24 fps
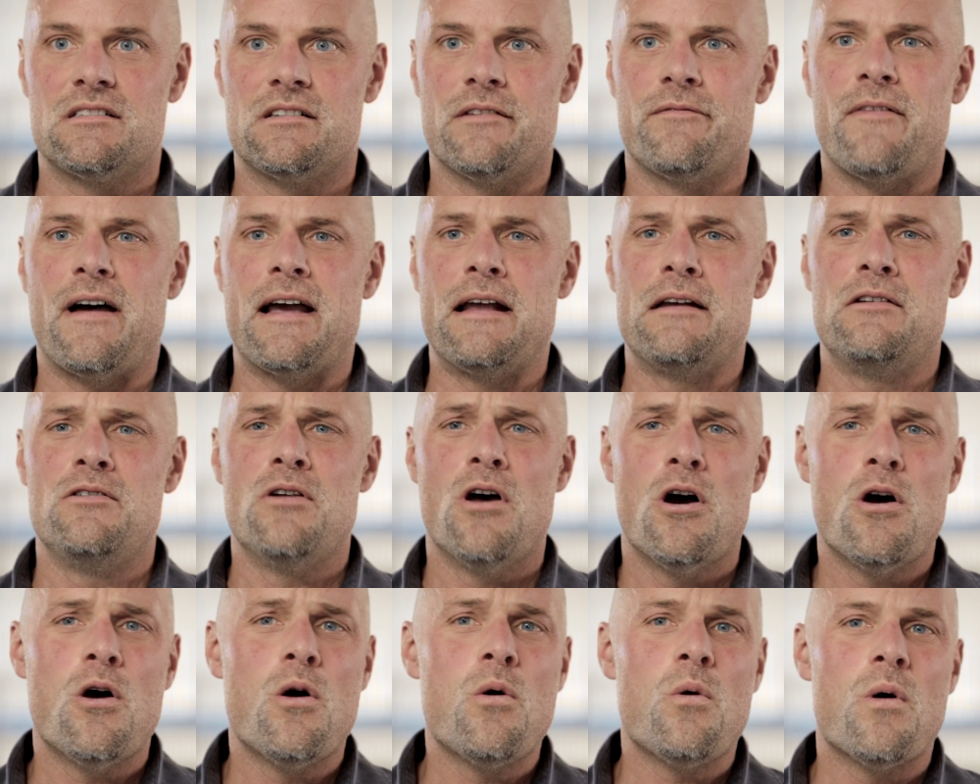if I
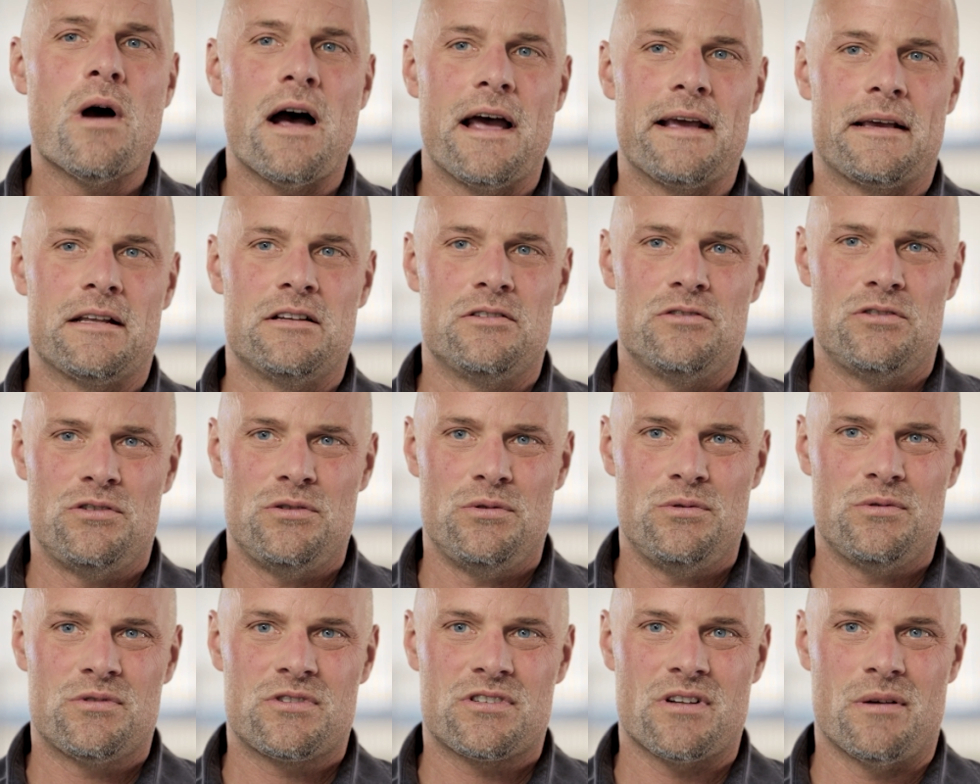know I can
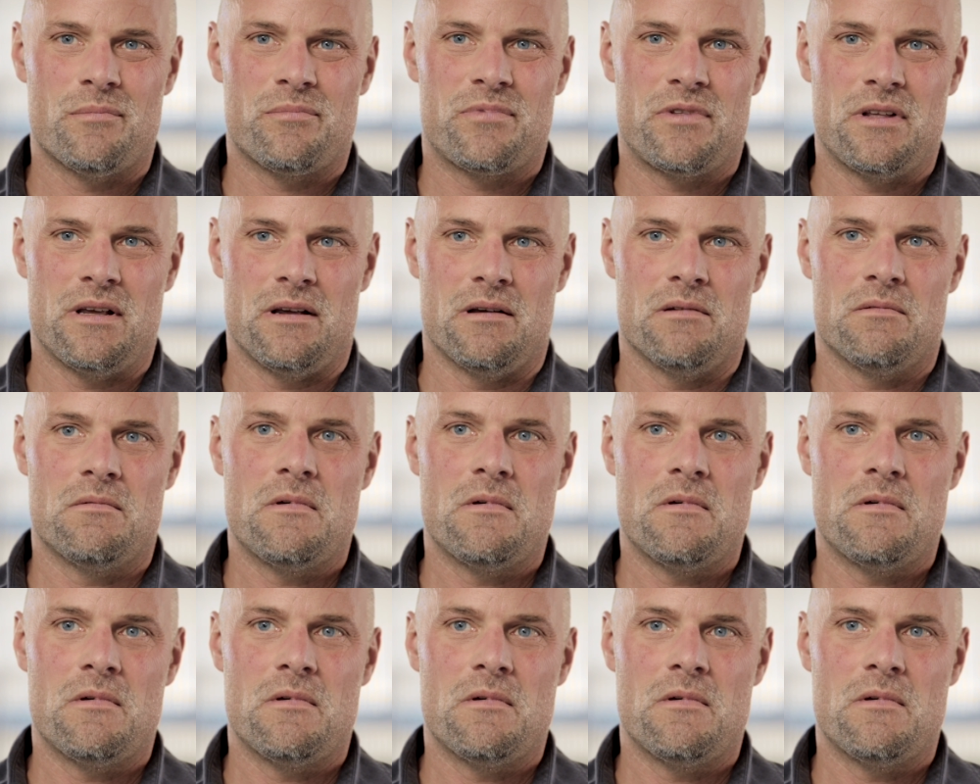do something